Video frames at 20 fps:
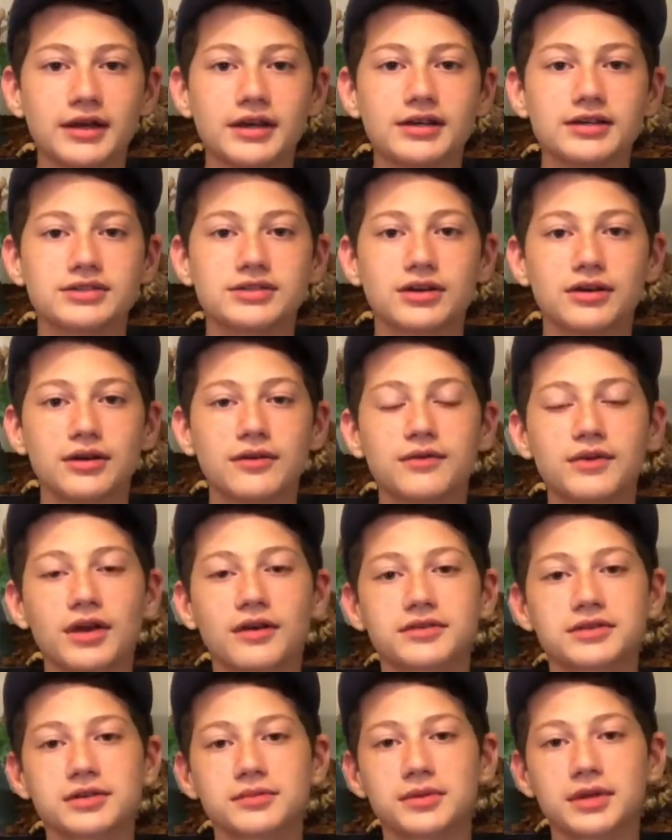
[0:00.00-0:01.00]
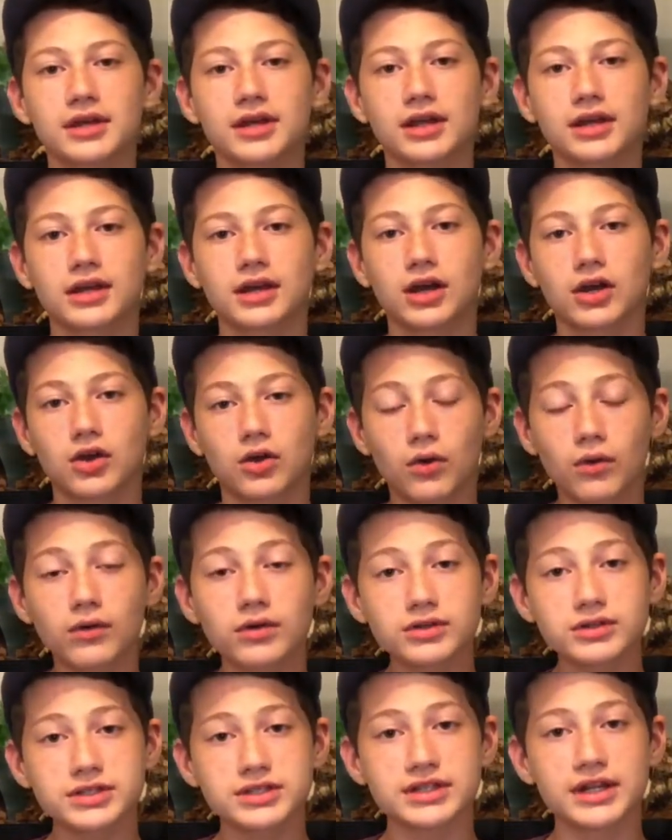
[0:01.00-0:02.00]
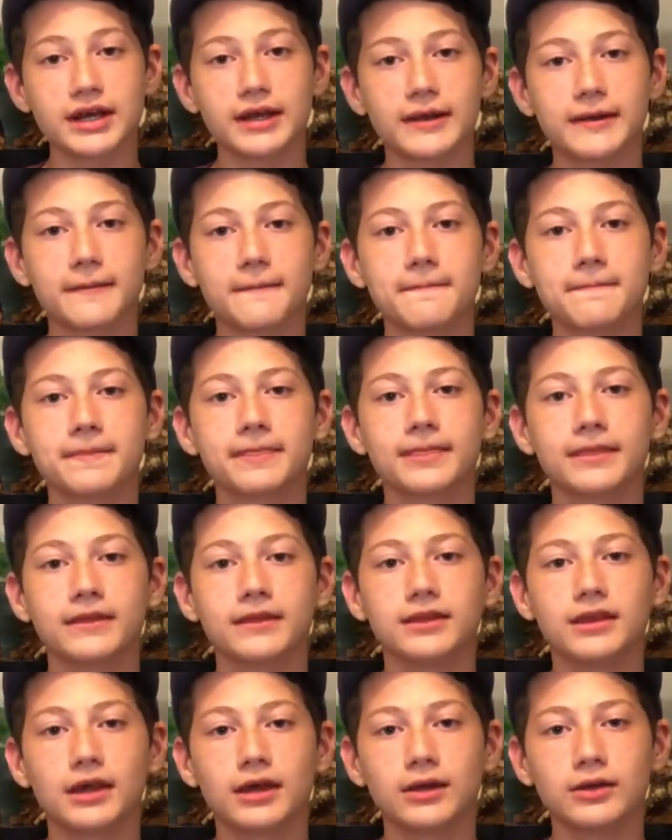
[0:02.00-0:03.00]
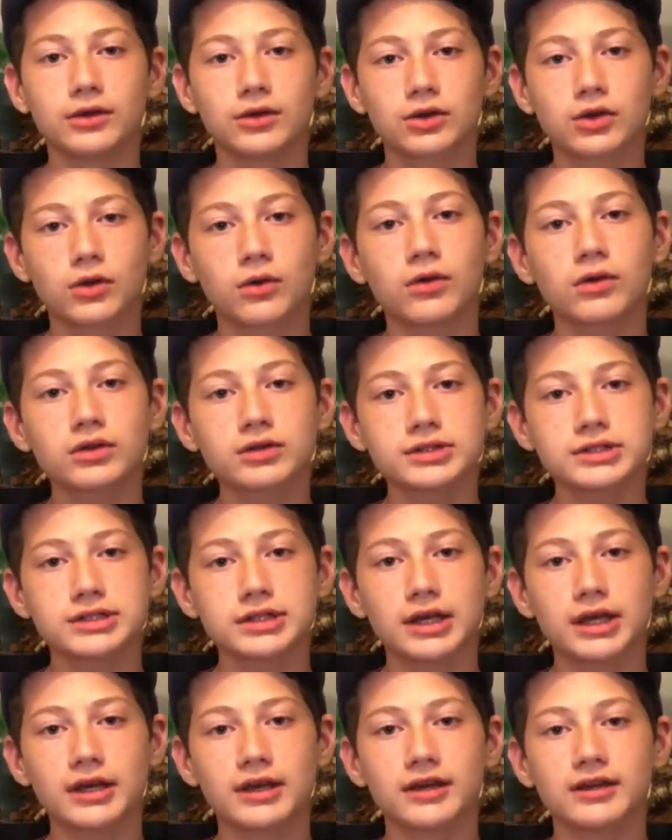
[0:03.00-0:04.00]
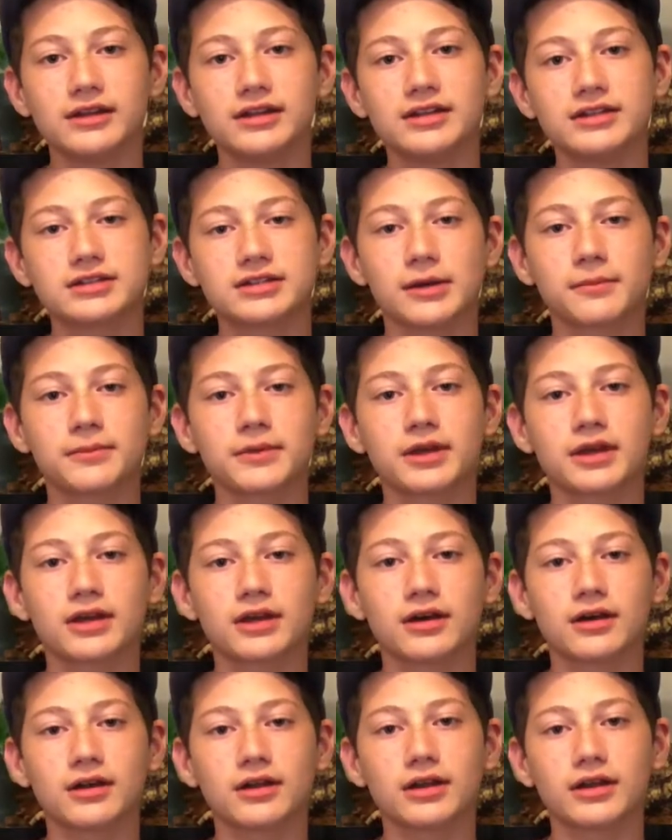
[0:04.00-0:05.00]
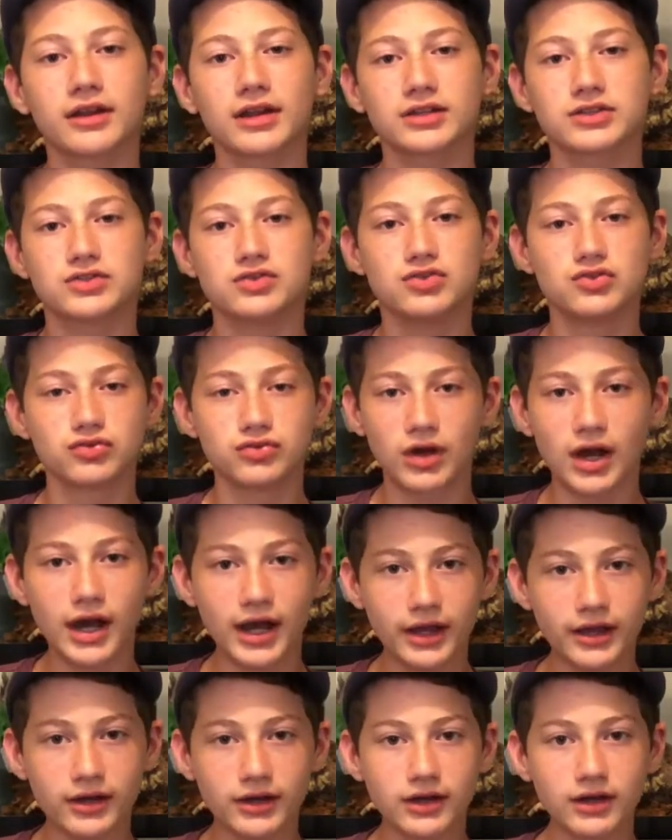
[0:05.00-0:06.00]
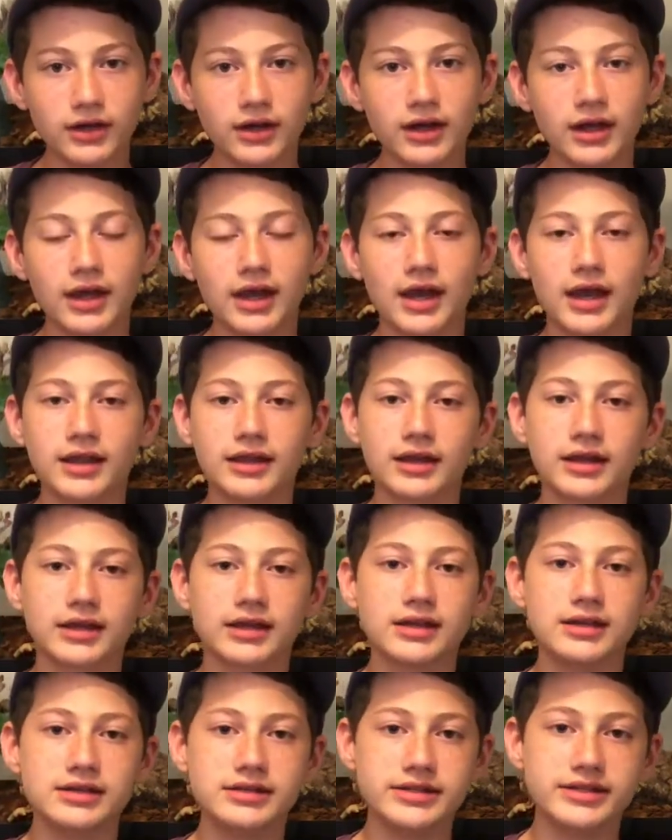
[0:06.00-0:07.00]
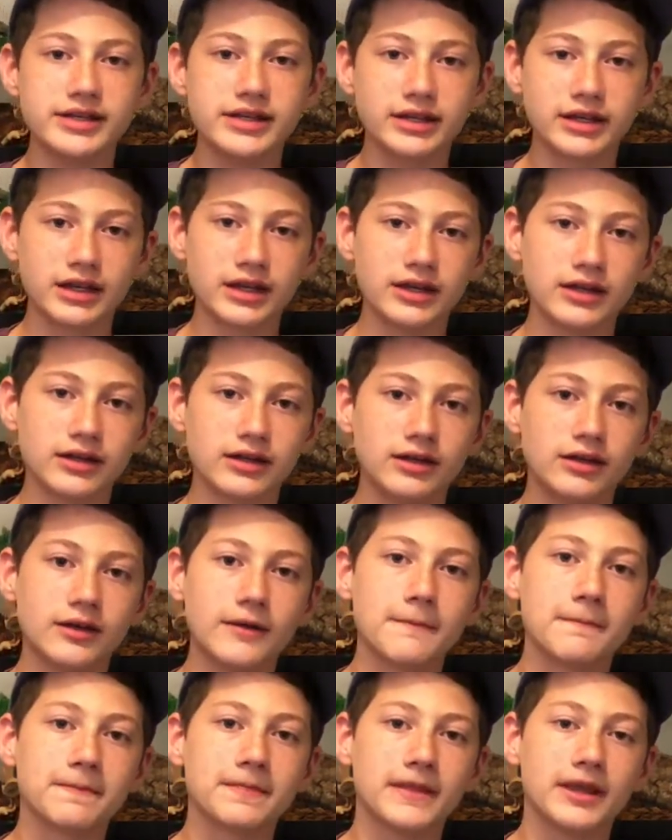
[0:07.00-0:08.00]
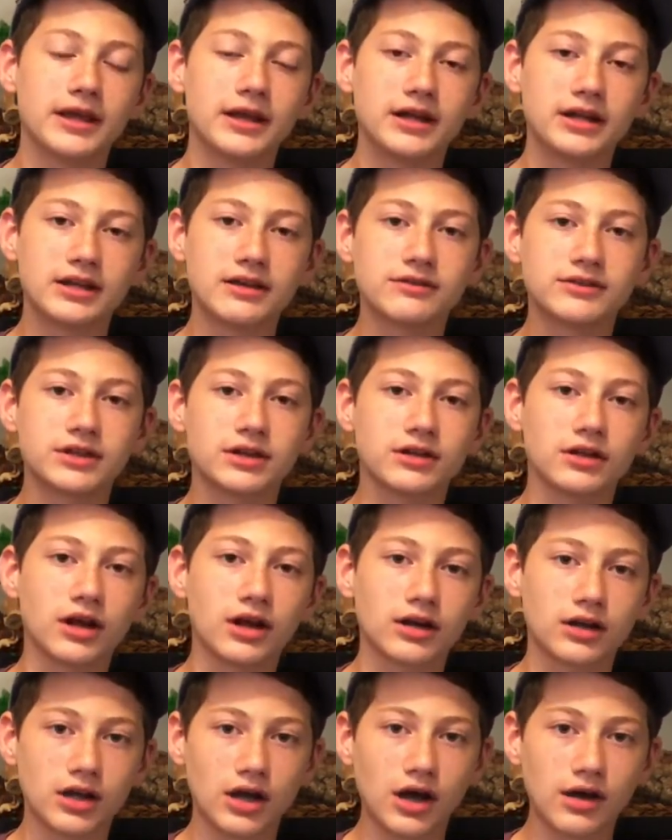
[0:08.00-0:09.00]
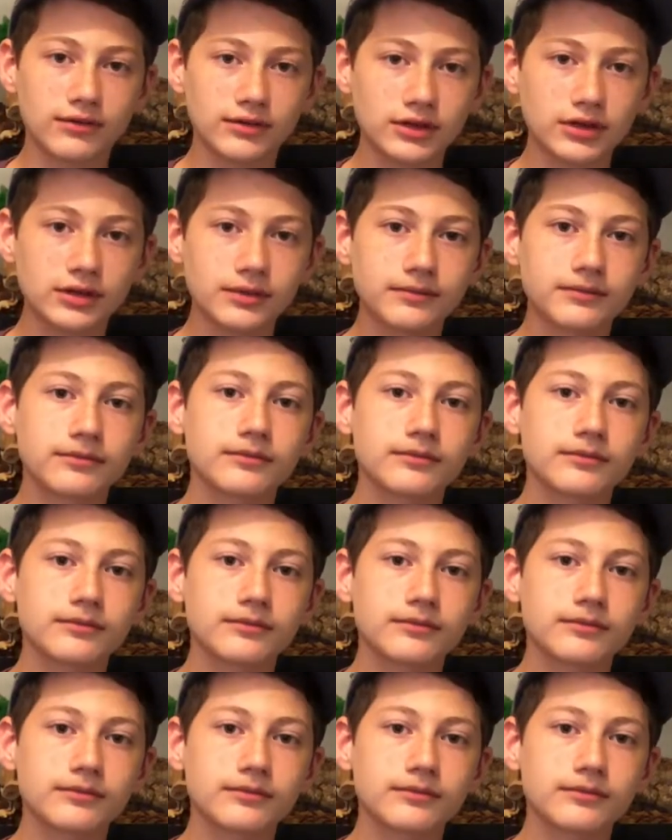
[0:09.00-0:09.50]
So if you have something like a corn snake, then your corn snake needs something that's drier and that it can dig in, and it gives it a lot of cover.